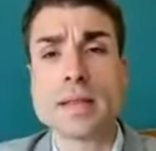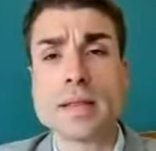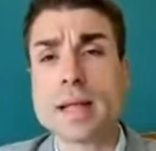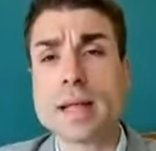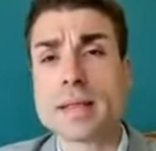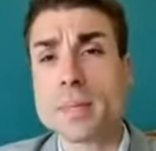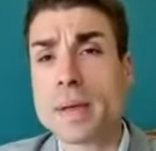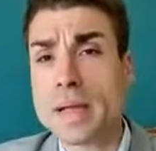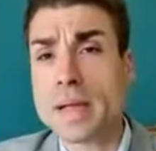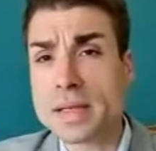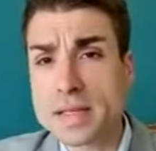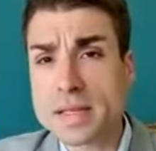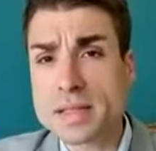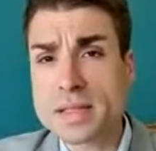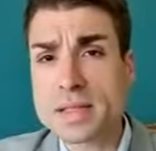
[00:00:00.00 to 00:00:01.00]

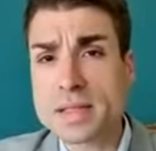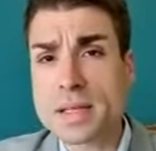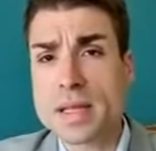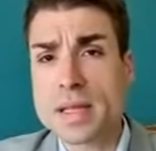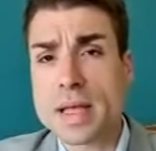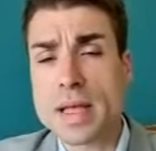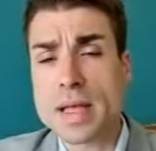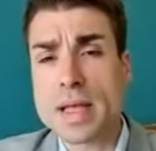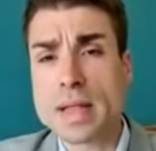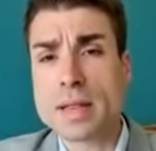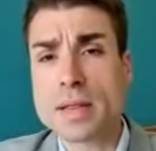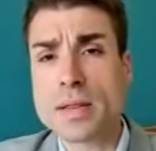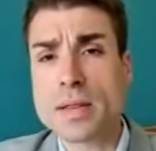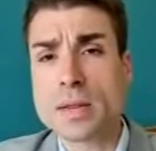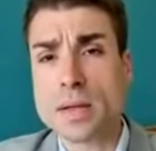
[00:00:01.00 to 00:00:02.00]
databases and
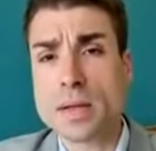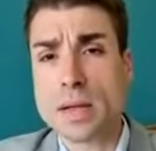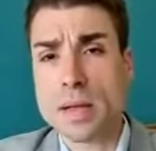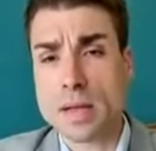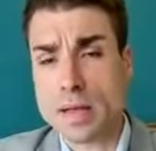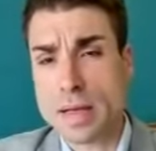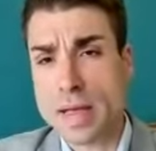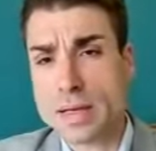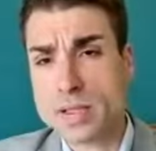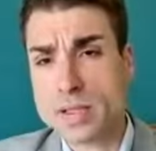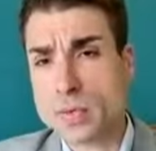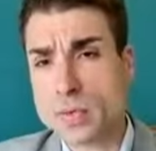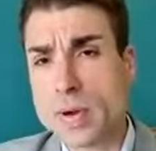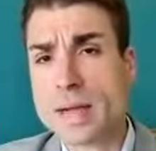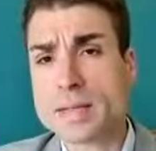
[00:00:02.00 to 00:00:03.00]

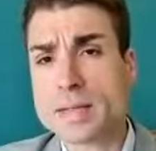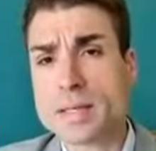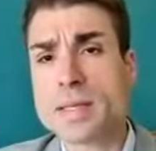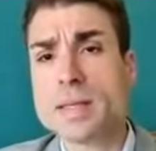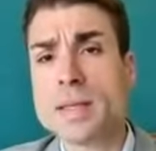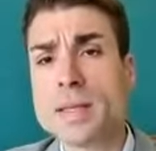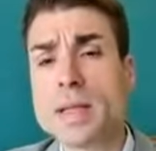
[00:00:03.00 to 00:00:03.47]
extracting